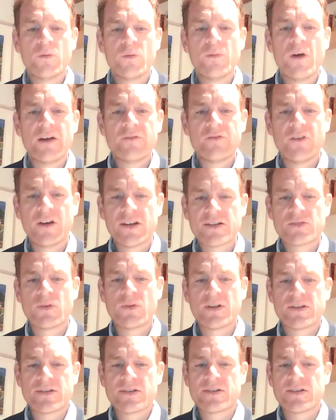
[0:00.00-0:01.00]
my advice,
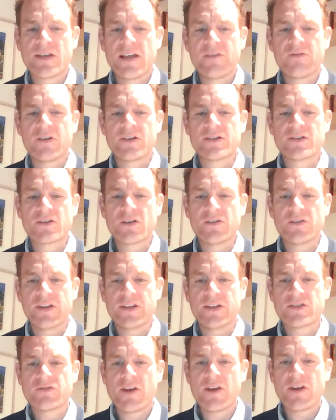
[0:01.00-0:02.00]
once everyone's got their
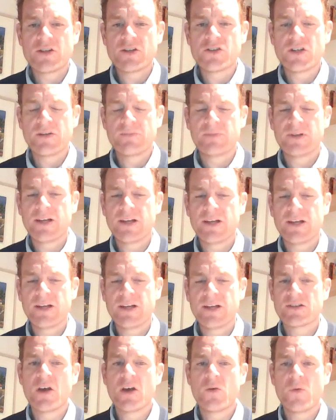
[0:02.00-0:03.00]
strategy in place
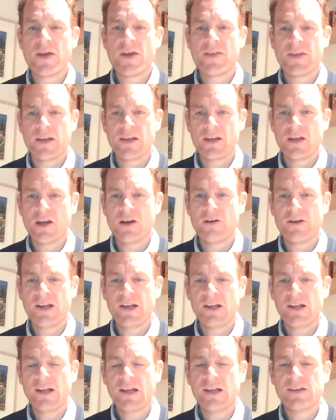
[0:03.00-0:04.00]
and know where they're
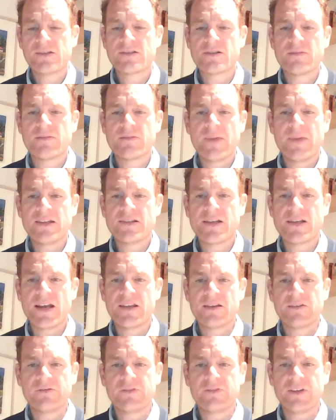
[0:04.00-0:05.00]
going, is to maintain
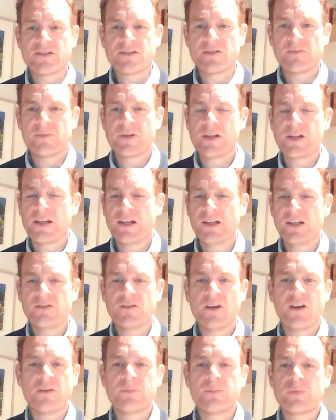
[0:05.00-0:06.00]
the flexibility.
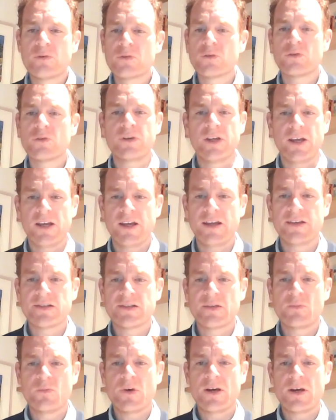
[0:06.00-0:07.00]
Don't put all your eggs
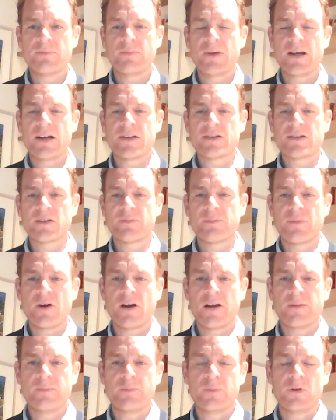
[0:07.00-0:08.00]
in one basket
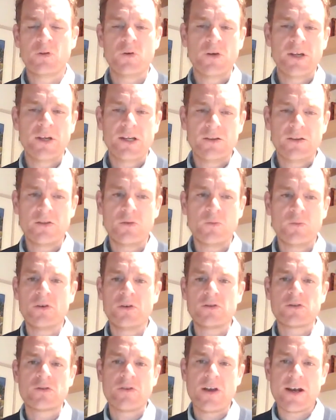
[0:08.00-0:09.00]
by employing the
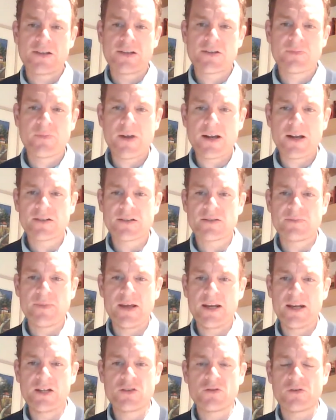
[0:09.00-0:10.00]
world's greatest practice
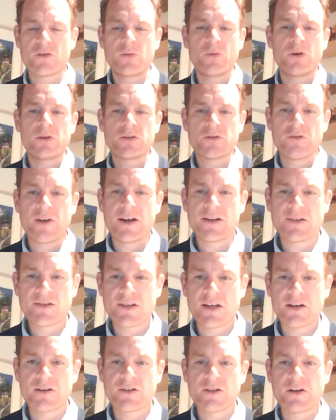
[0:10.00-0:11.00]
manager or the world's greatest
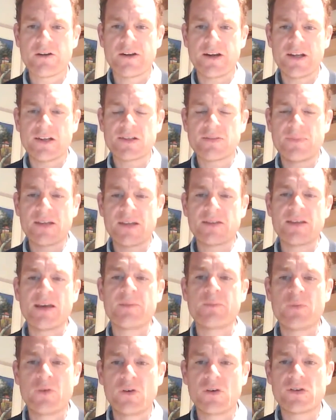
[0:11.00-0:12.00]
secretary and expect
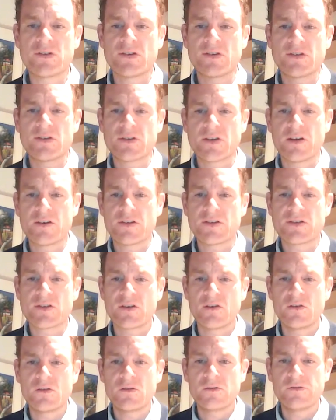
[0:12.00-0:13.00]
that person's going to
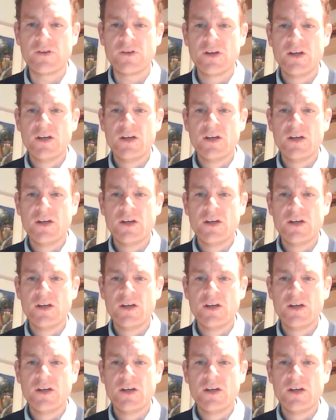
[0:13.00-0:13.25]
solve